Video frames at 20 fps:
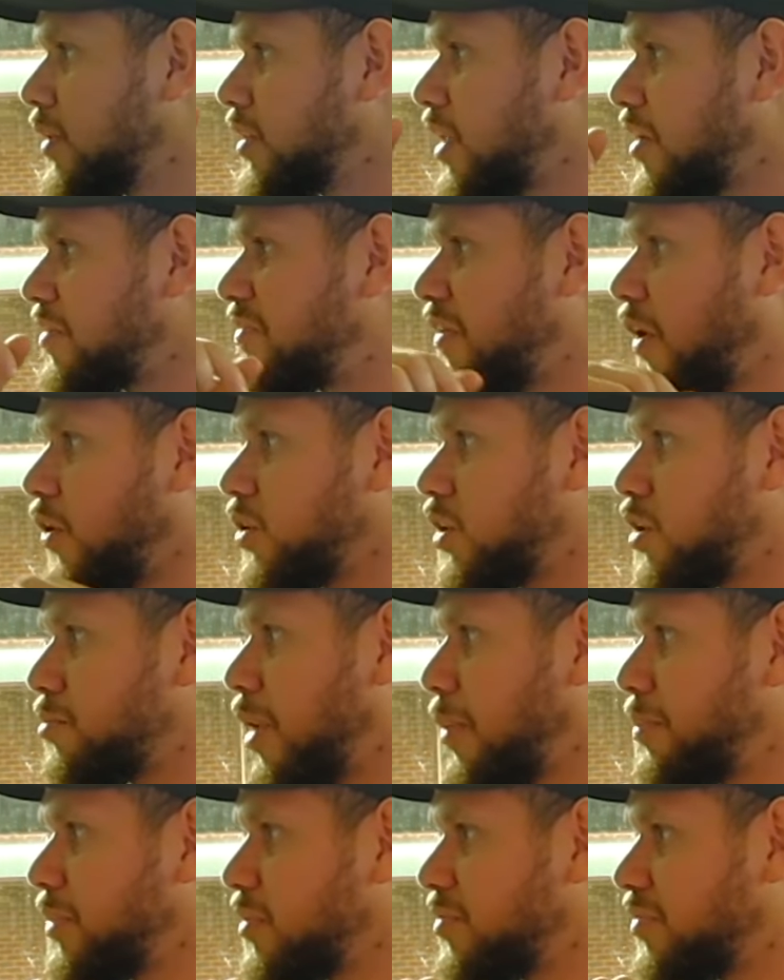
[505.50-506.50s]
folded them
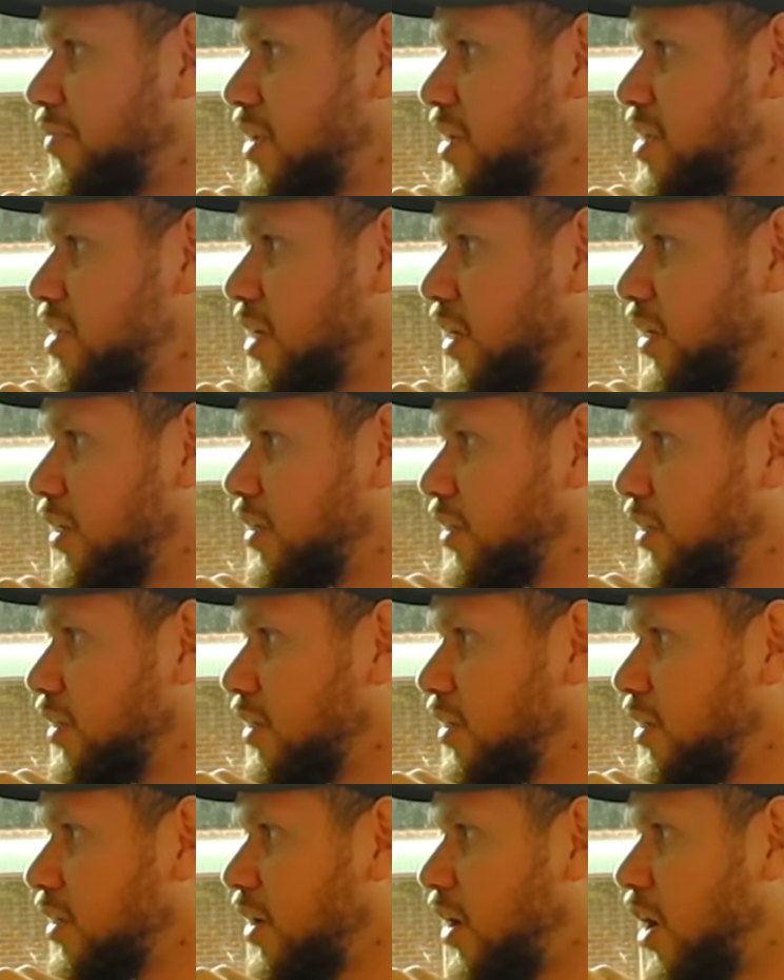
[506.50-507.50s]
up in the freezer.
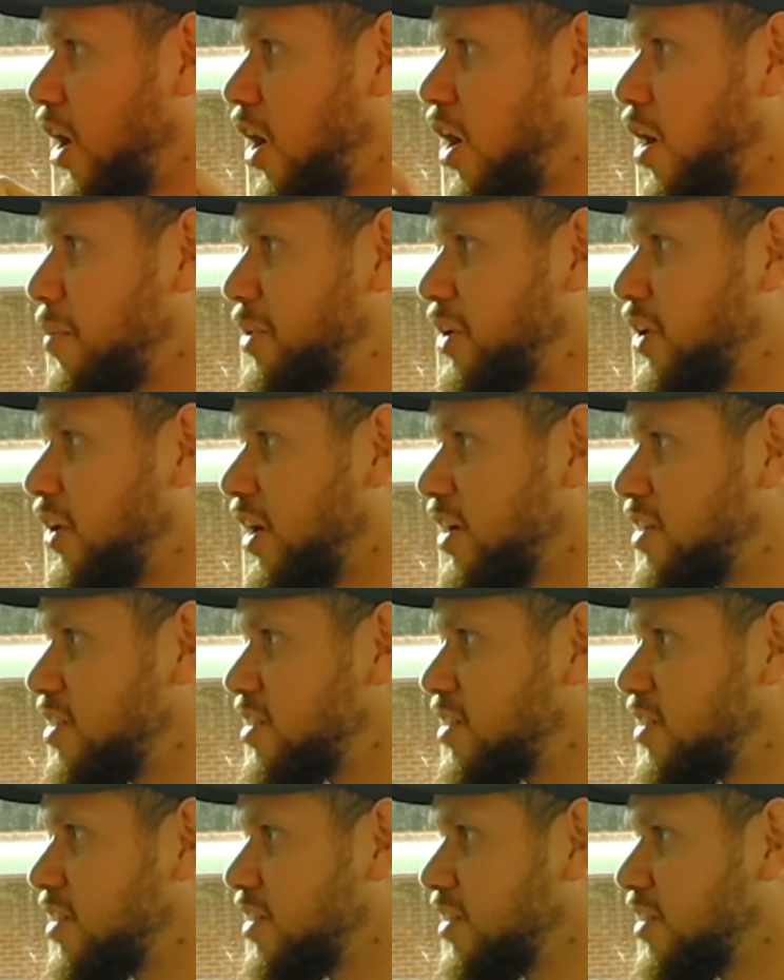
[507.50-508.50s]
I open your eyes.
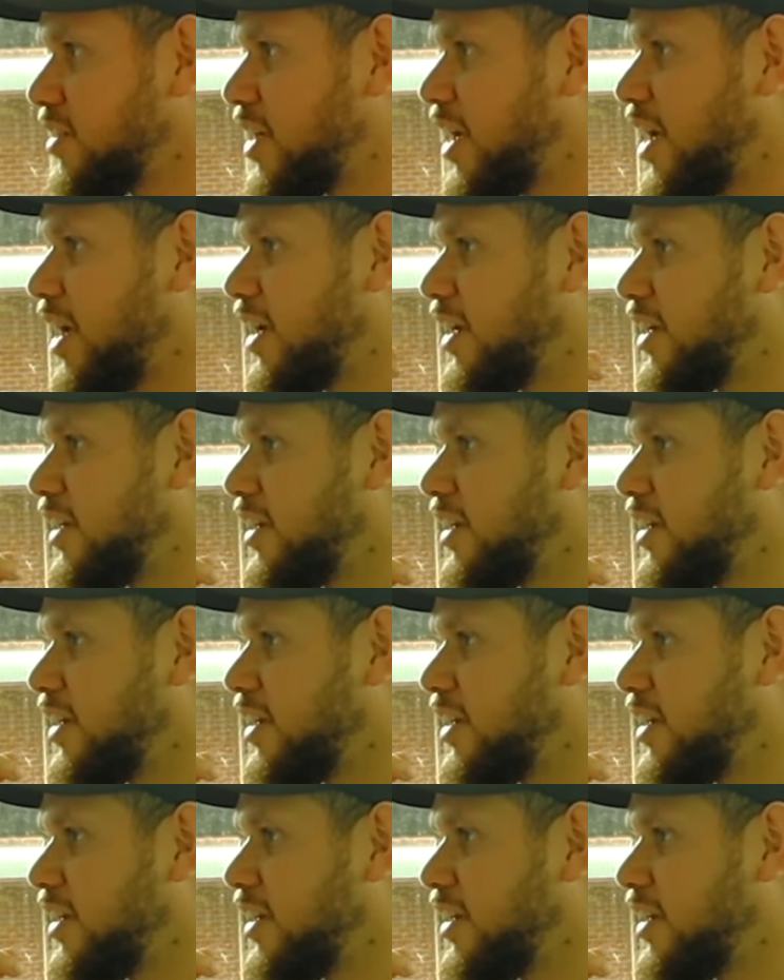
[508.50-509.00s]
Yeah.